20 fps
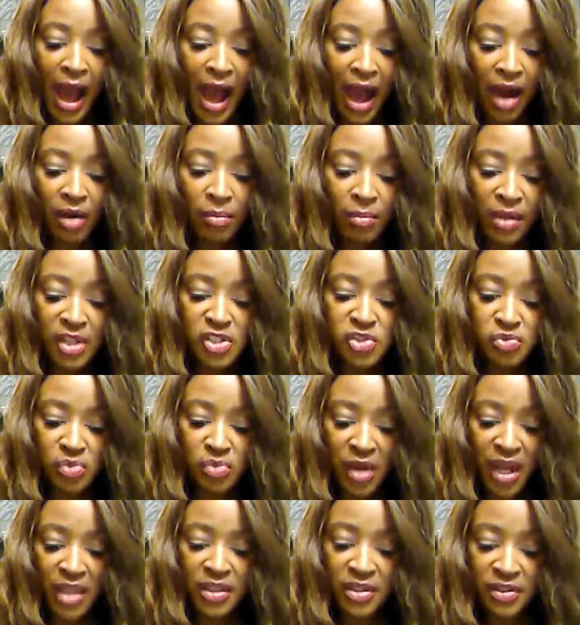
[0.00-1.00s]
I would much
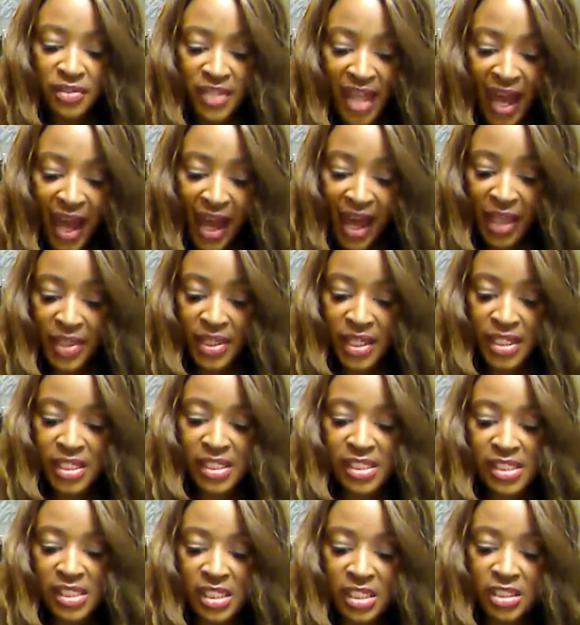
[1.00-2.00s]
rather die
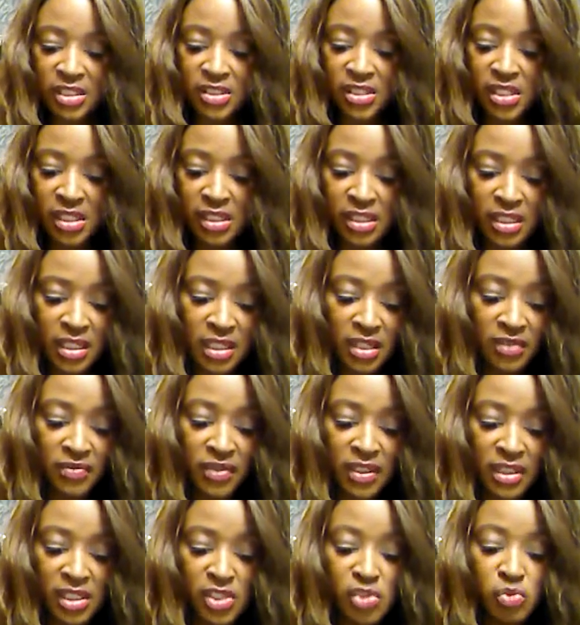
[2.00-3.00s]
than continue to live
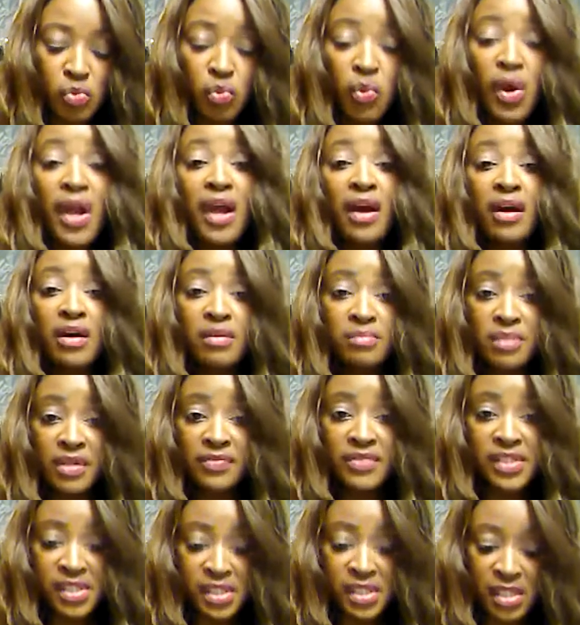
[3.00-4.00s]
in this web
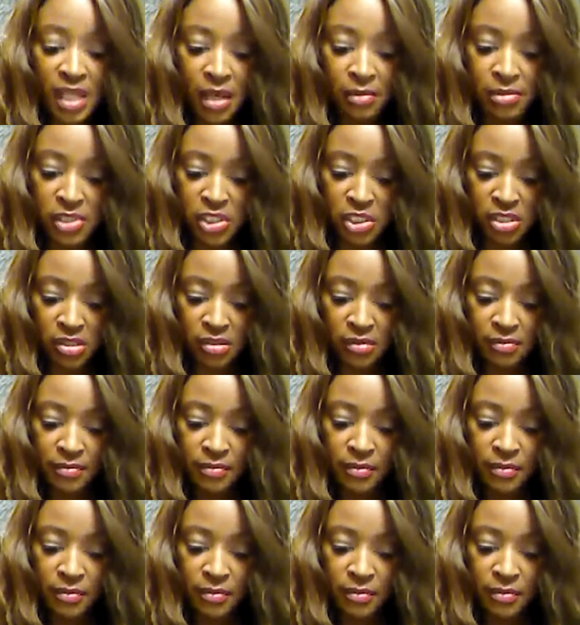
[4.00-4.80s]
of deception.